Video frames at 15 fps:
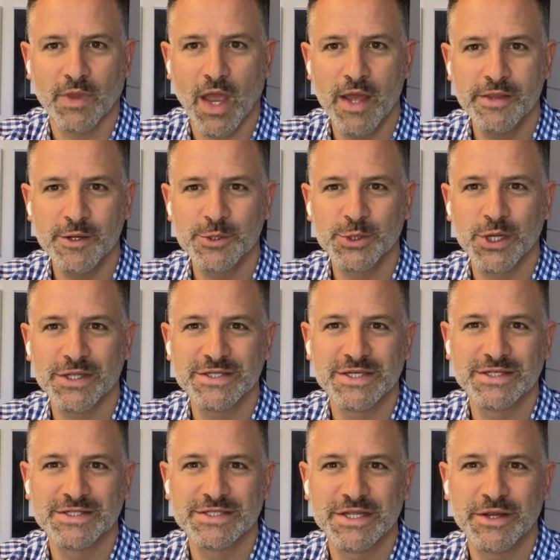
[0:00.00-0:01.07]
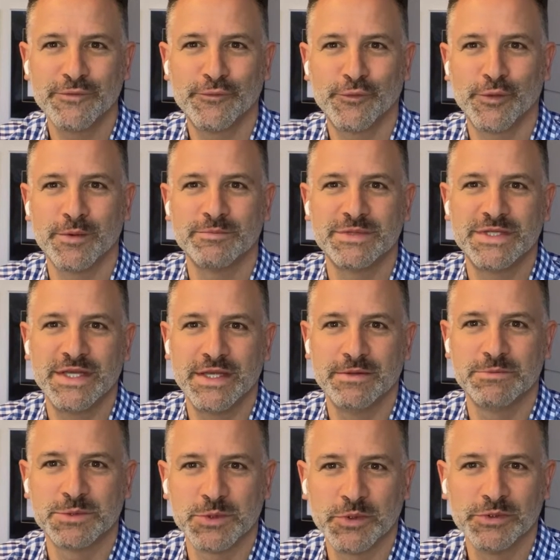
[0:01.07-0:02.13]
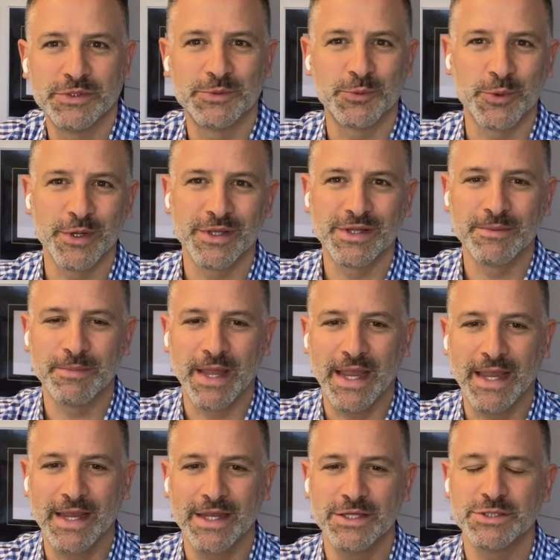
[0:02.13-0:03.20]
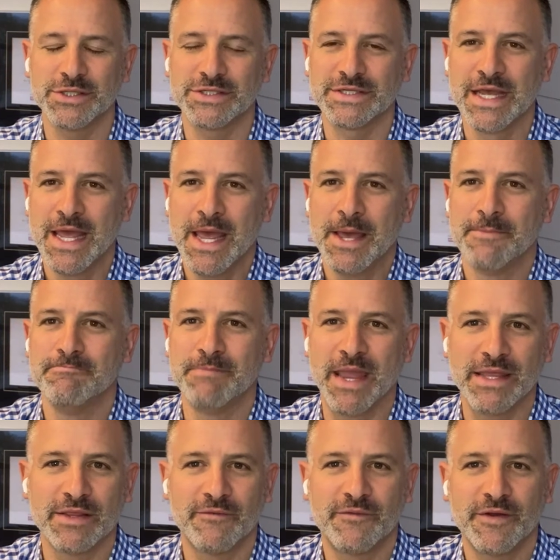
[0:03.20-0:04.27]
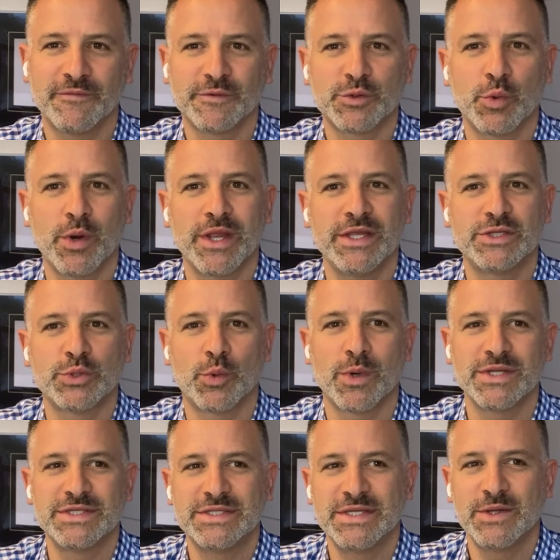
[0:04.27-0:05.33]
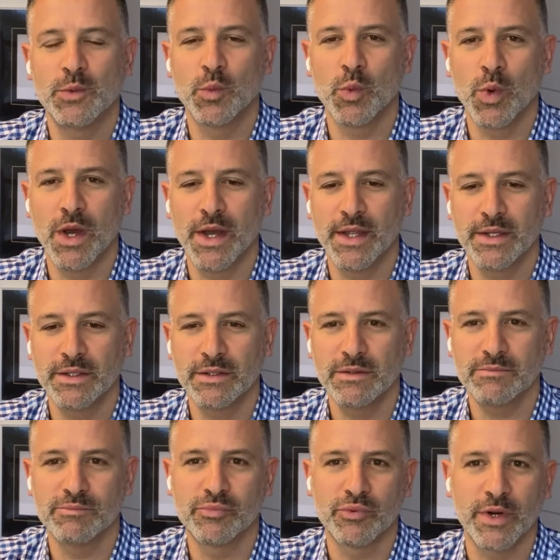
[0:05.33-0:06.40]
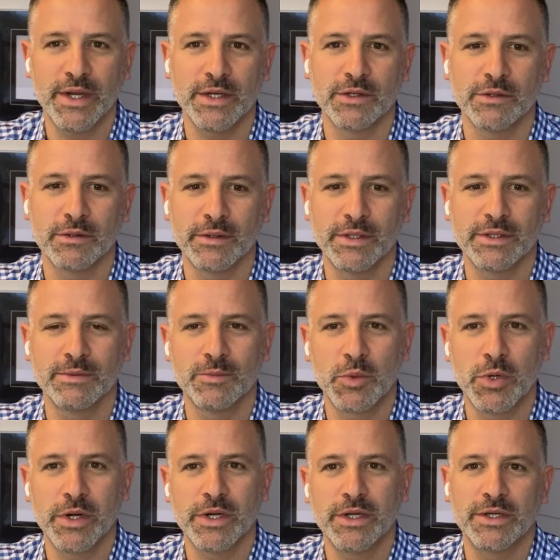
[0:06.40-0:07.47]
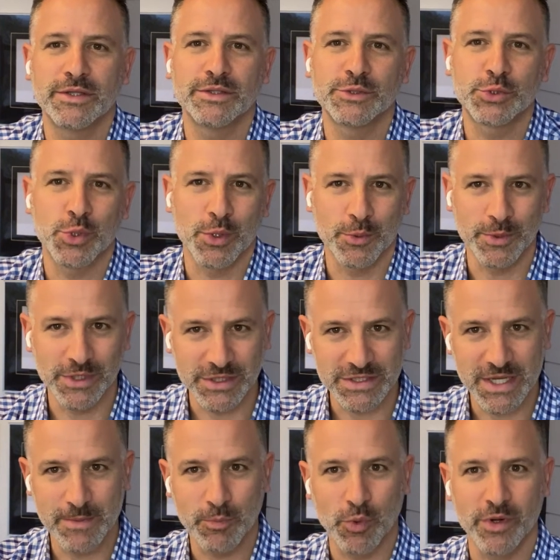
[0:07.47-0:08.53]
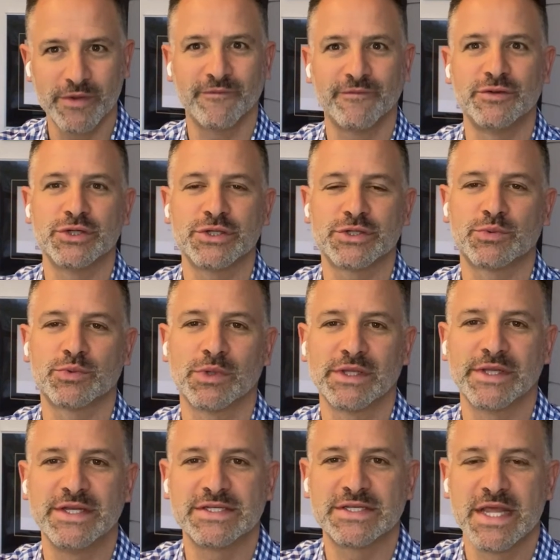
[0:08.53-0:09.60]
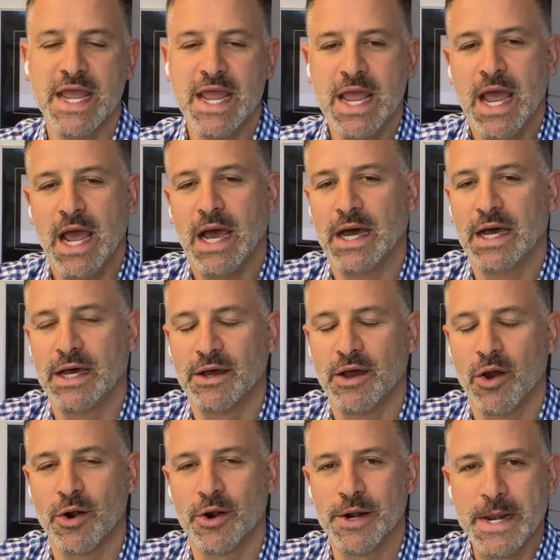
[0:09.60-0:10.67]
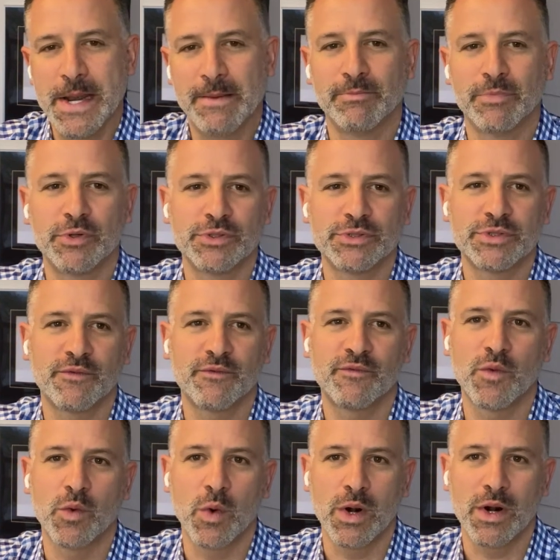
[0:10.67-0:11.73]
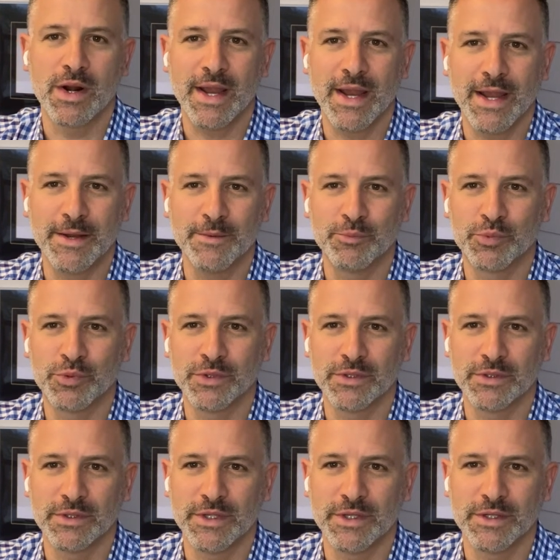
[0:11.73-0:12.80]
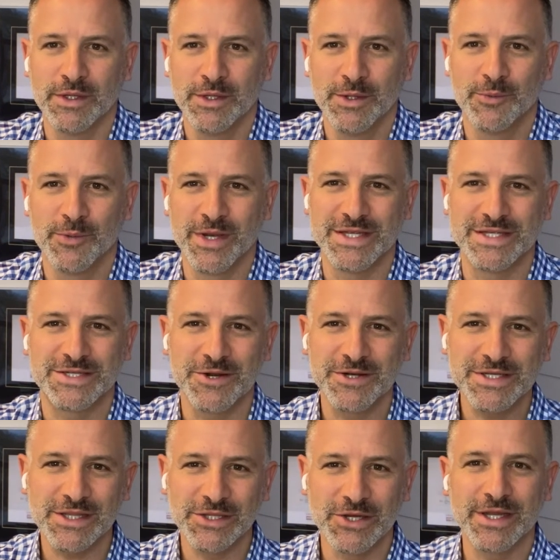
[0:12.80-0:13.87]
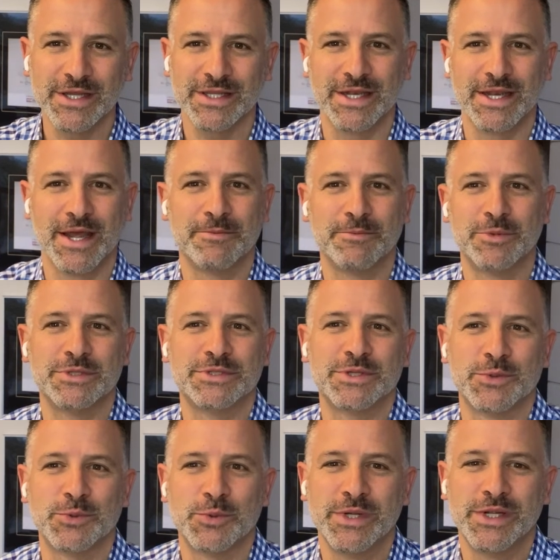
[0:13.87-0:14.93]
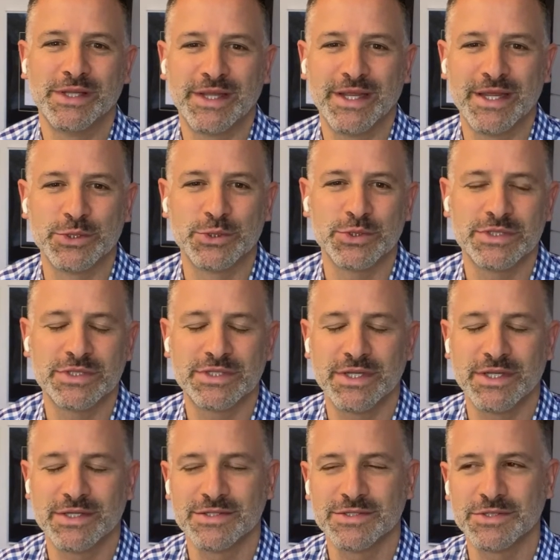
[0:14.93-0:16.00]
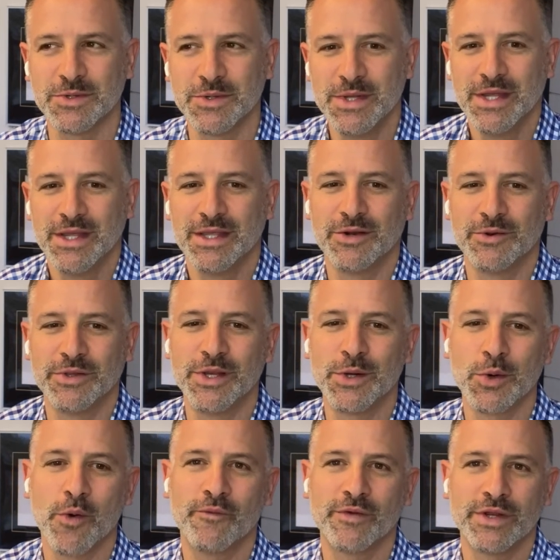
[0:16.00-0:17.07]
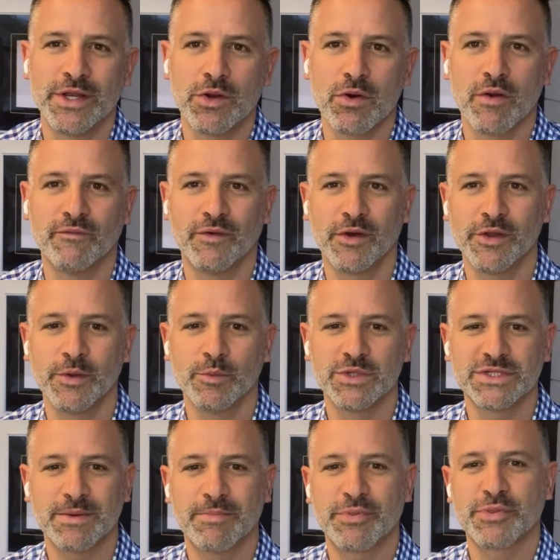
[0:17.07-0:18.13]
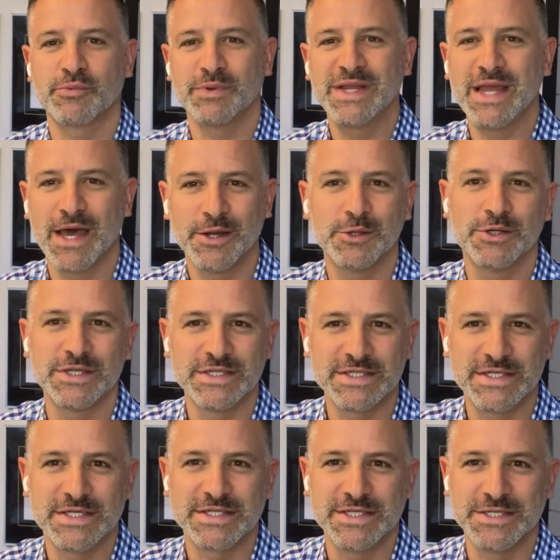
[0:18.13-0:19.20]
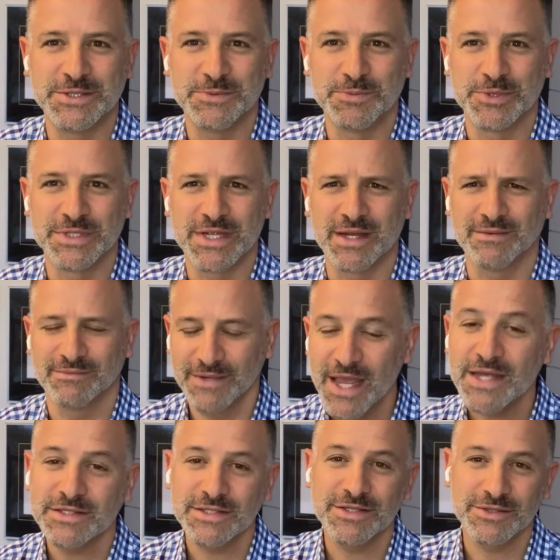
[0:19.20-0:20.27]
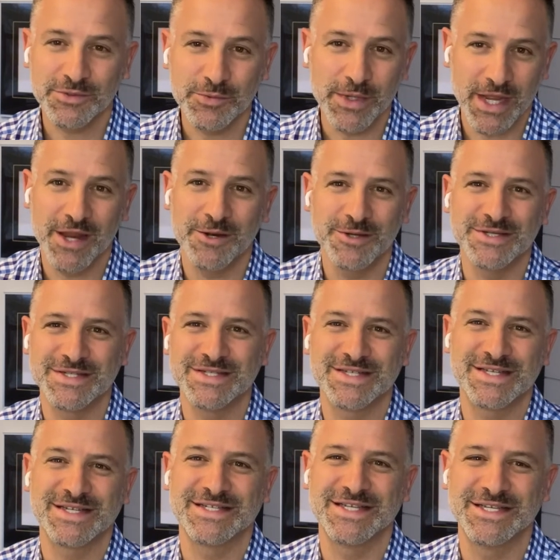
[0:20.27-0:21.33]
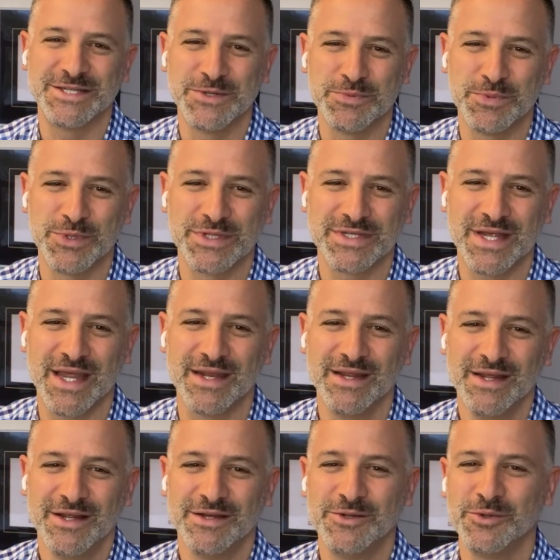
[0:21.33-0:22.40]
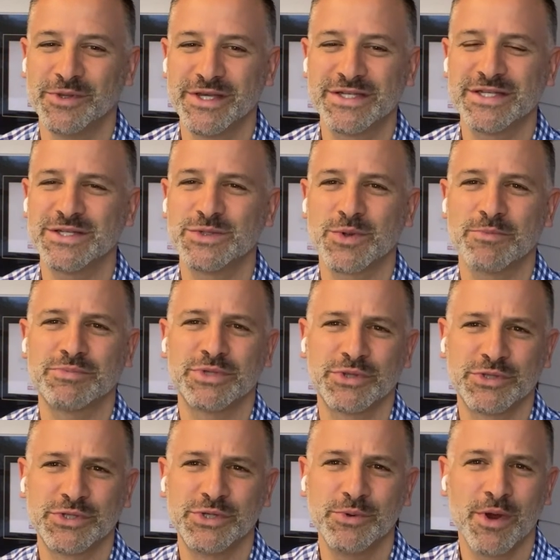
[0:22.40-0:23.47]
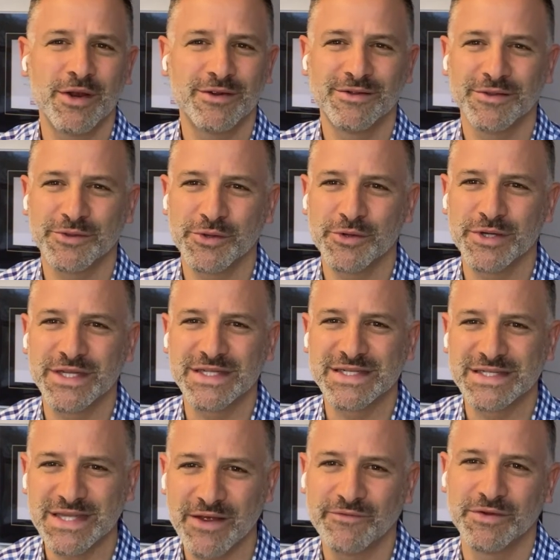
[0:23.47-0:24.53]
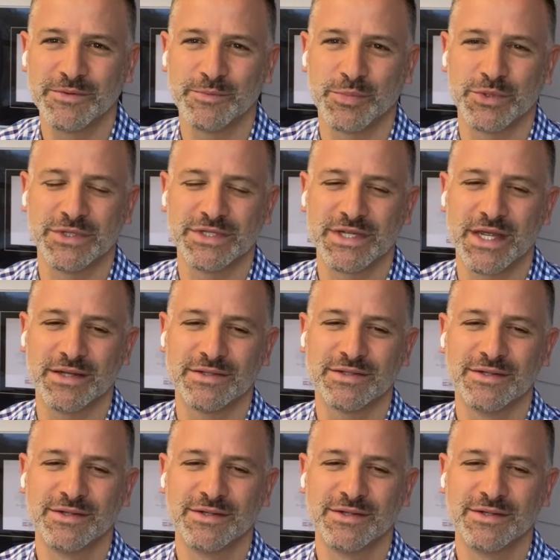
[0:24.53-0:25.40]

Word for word: Hi there, Sean Ziegelstein from Team Zold and Royal LePage. It's May the 5th, 2021, bright and early in the morning, and the Toronto Real Estate Board have just released uh, our numbers for April. And when you start to look at the numbers, they're really interesting. So, you know, year over year, our volume was up 362%. Yes, 362%. New listings were up 237%.